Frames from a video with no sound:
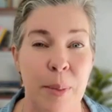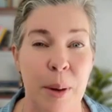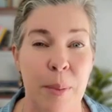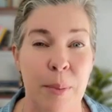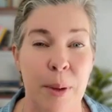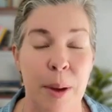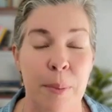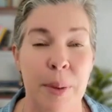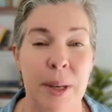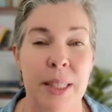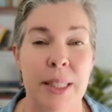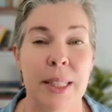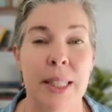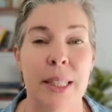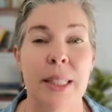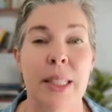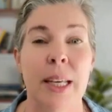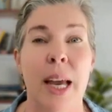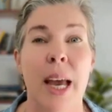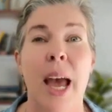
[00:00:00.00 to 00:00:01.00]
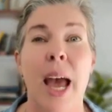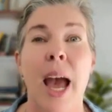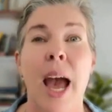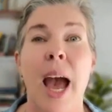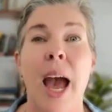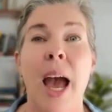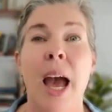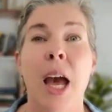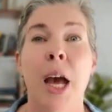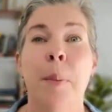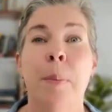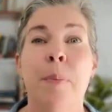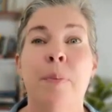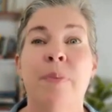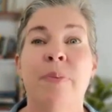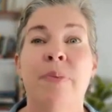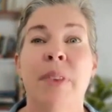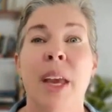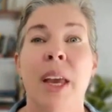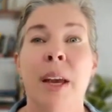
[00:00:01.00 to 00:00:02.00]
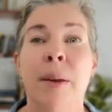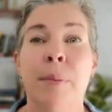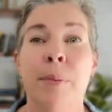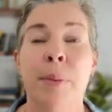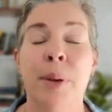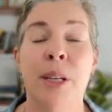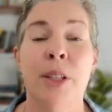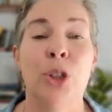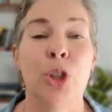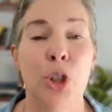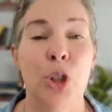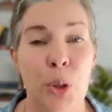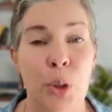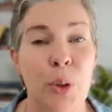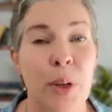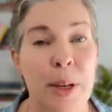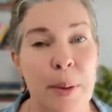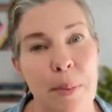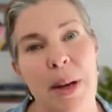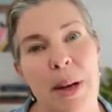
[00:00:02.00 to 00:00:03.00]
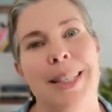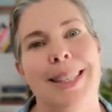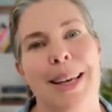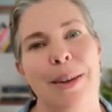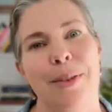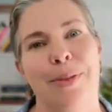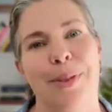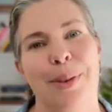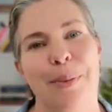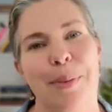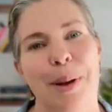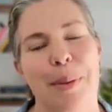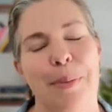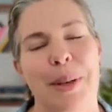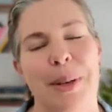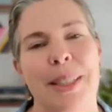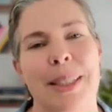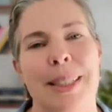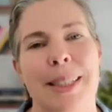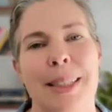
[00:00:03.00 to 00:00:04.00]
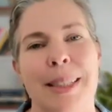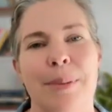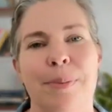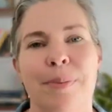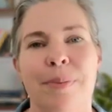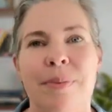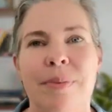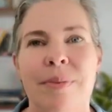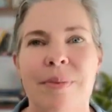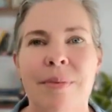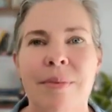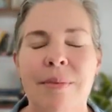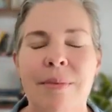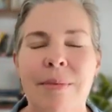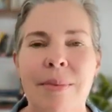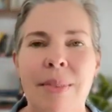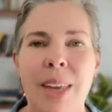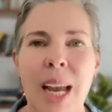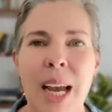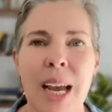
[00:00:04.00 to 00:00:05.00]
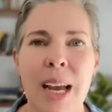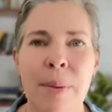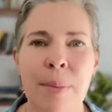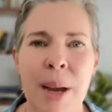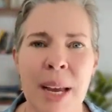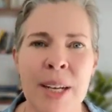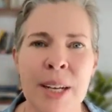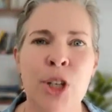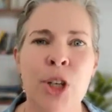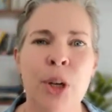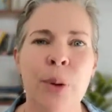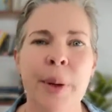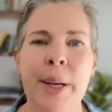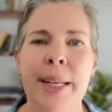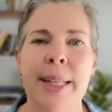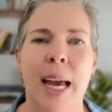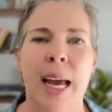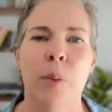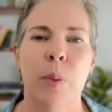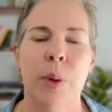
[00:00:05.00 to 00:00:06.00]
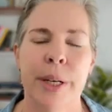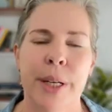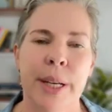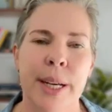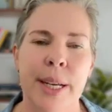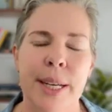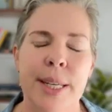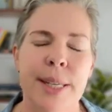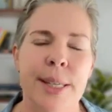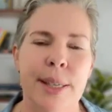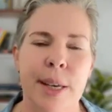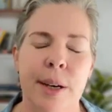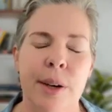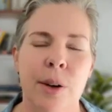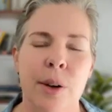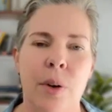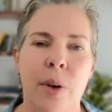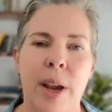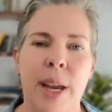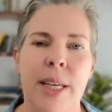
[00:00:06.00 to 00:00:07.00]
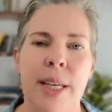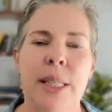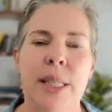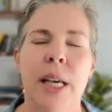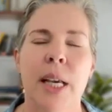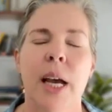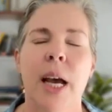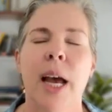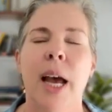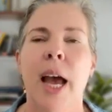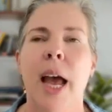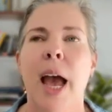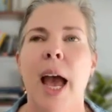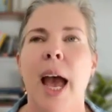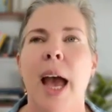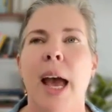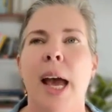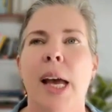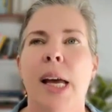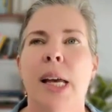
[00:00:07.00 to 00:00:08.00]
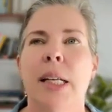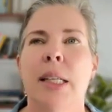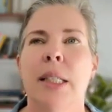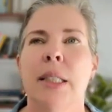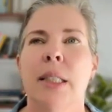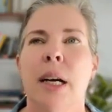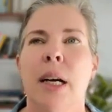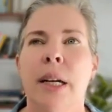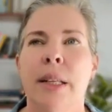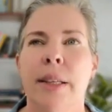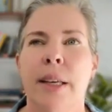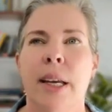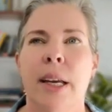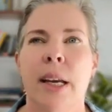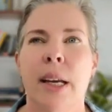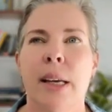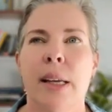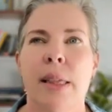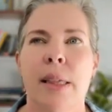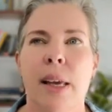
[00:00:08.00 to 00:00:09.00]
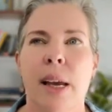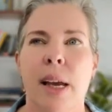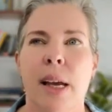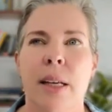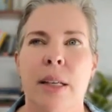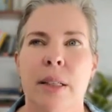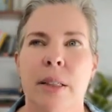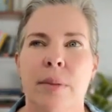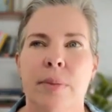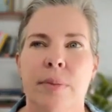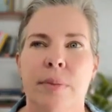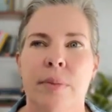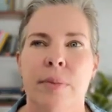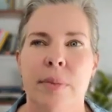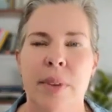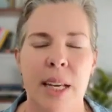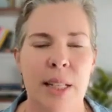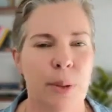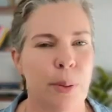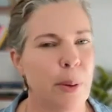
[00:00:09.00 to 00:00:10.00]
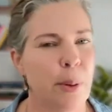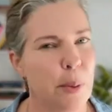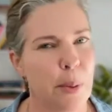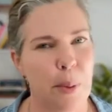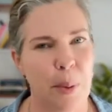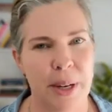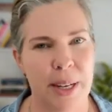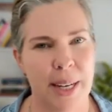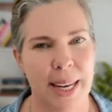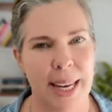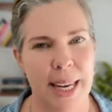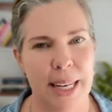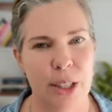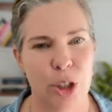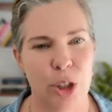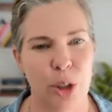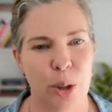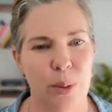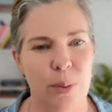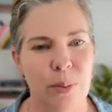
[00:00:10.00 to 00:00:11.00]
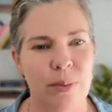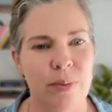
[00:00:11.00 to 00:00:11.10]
my business, and being truly myself in my business, and doing that with ease and grace. And I think that that's where we want to get to.